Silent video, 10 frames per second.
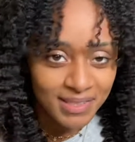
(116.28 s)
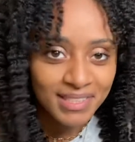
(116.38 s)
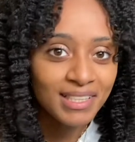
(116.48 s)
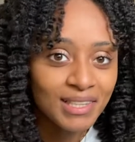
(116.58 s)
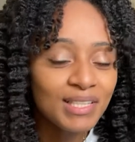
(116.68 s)

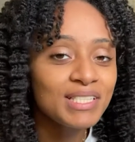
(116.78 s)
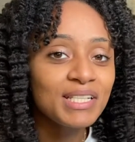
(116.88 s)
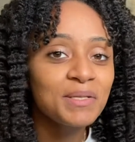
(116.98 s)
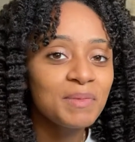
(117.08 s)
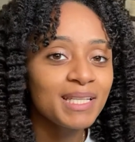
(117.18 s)

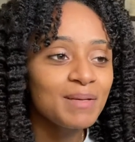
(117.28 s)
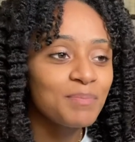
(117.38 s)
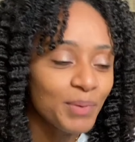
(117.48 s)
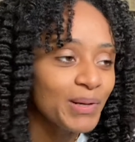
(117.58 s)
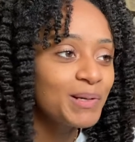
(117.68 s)
legitimately
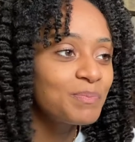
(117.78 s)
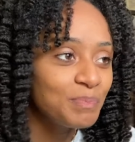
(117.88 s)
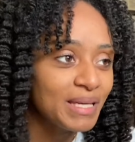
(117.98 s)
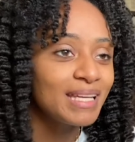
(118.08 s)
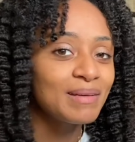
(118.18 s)
bird
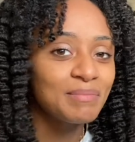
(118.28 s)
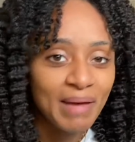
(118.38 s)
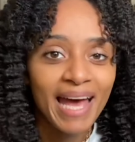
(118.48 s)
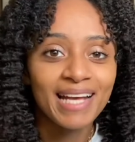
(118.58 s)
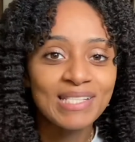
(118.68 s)
beak
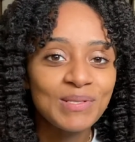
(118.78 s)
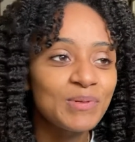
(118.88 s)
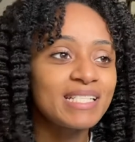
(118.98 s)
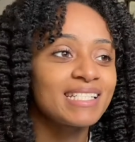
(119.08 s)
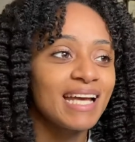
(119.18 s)
mask,
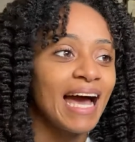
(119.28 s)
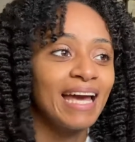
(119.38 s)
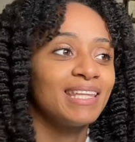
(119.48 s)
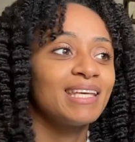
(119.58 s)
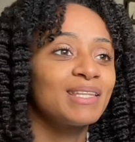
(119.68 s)
which
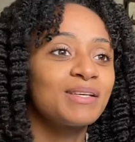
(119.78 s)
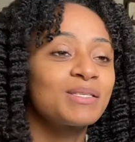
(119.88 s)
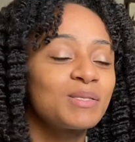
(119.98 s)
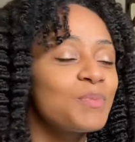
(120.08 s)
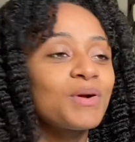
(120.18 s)
I think looks
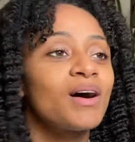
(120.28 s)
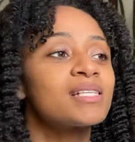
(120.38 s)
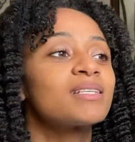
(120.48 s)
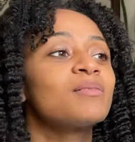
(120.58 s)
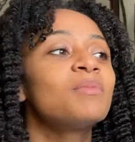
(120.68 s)
super
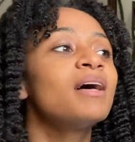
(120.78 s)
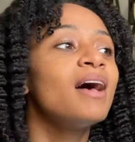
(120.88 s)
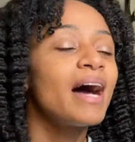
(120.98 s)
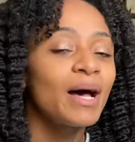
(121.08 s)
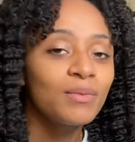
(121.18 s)
awesome.
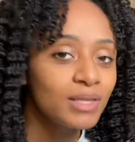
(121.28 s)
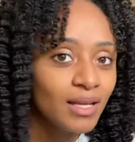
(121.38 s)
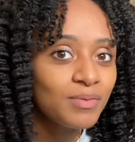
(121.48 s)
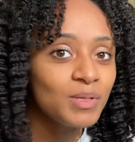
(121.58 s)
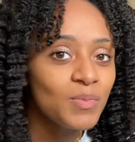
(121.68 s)
I would
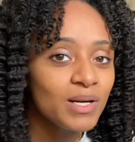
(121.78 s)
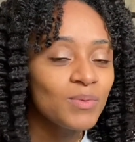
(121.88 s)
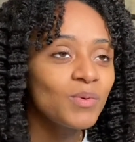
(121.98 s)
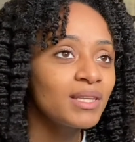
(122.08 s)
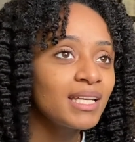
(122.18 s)
love to wear
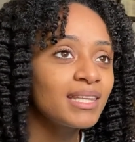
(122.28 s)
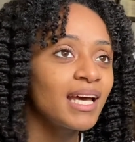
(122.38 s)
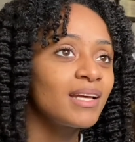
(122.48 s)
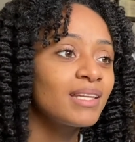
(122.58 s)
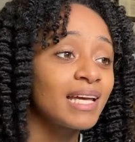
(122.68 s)
one like that, like